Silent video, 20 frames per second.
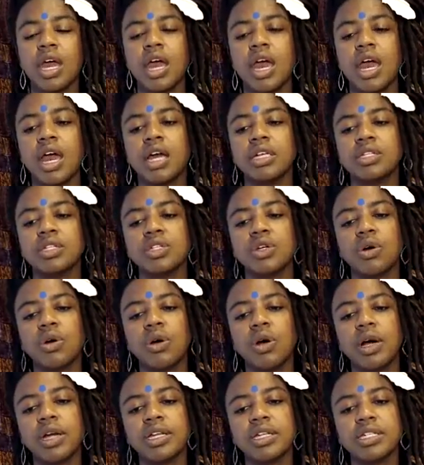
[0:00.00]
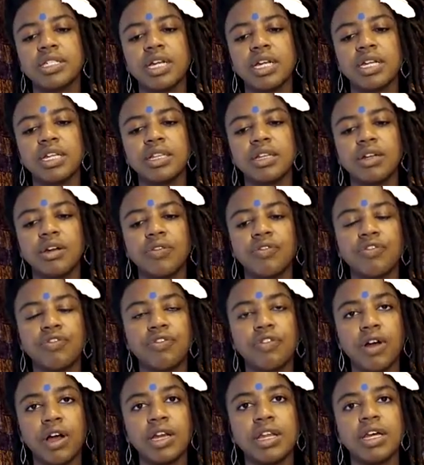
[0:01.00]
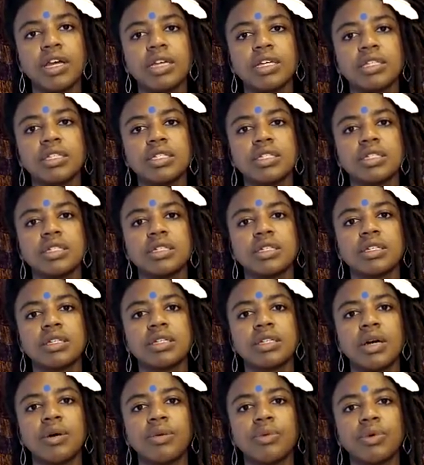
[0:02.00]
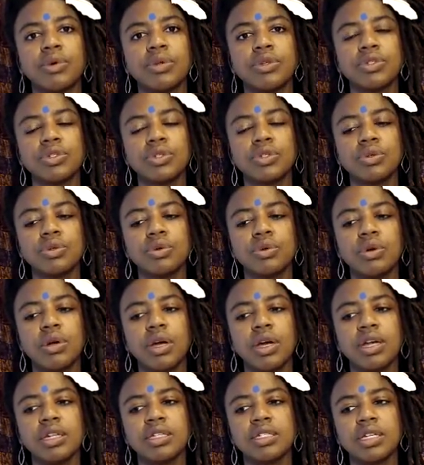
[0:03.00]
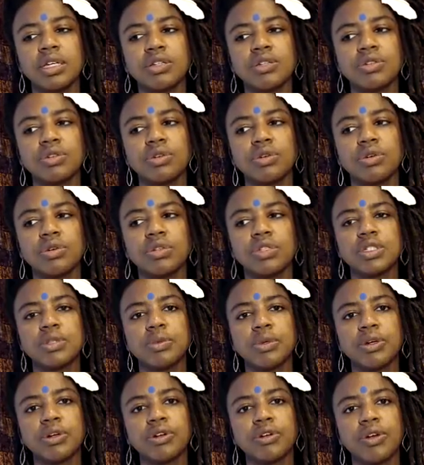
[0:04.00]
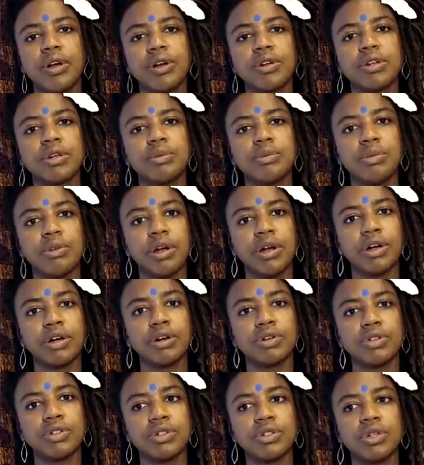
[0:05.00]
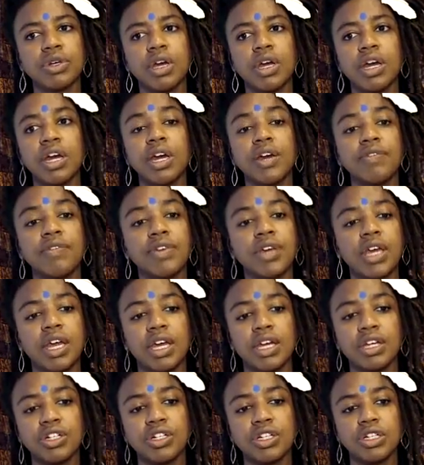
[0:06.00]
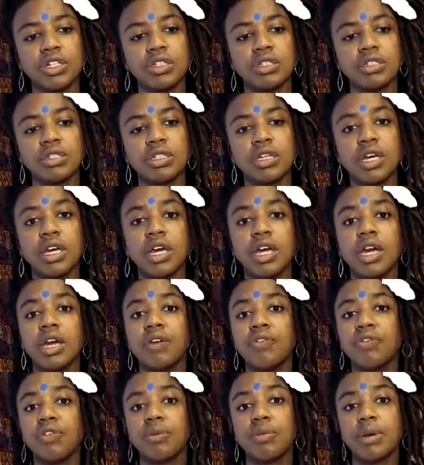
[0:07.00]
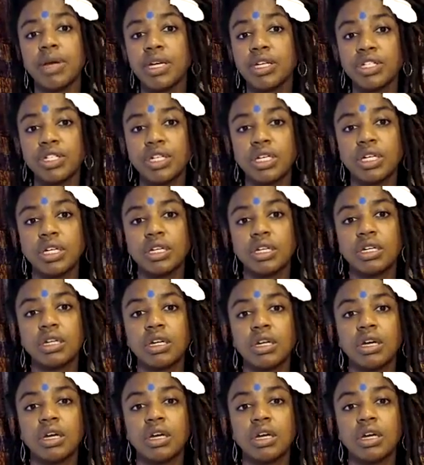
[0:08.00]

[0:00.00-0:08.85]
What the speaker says: And so I decided that on Fridays that we'll do ancestral and spirit grounding prayers, invocations, information,